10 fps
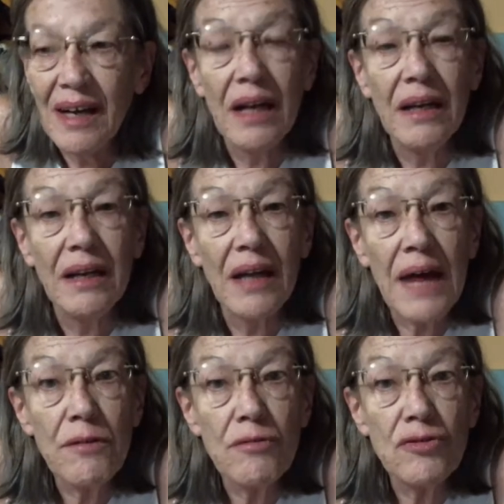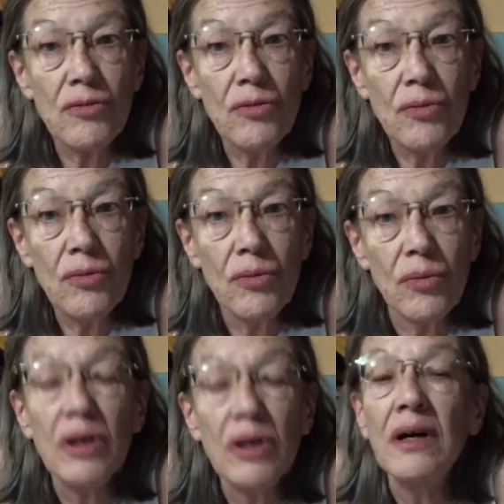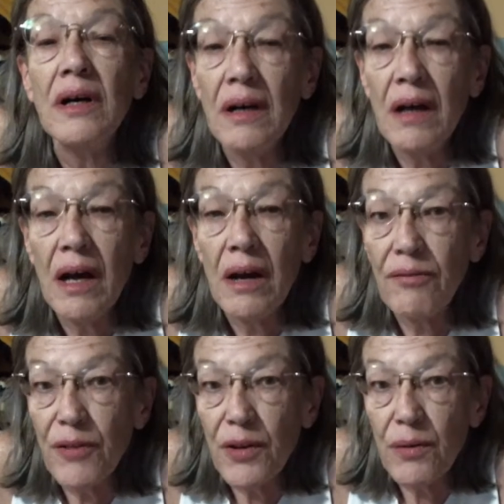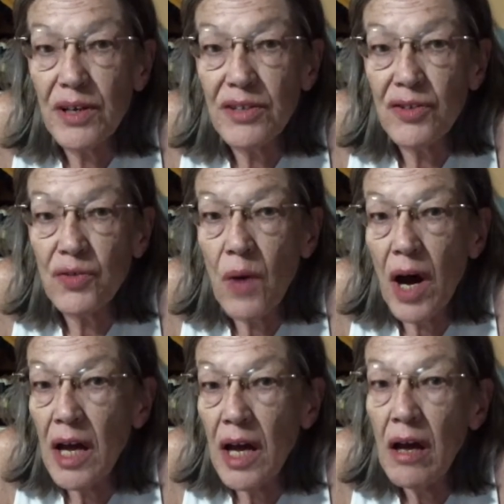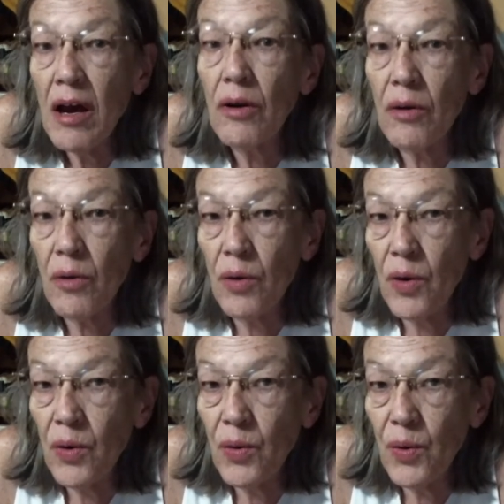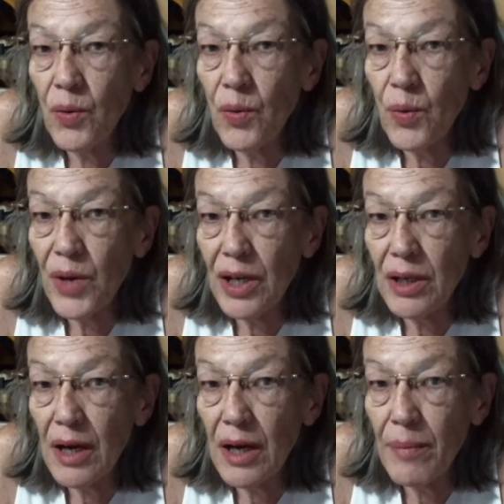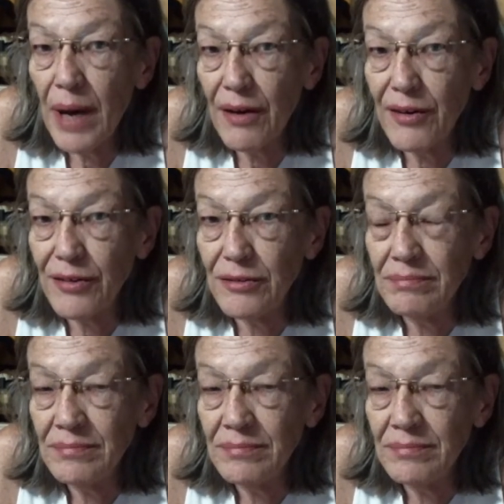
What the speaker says: And neither should you. And for the reasons why, go read Diabolical.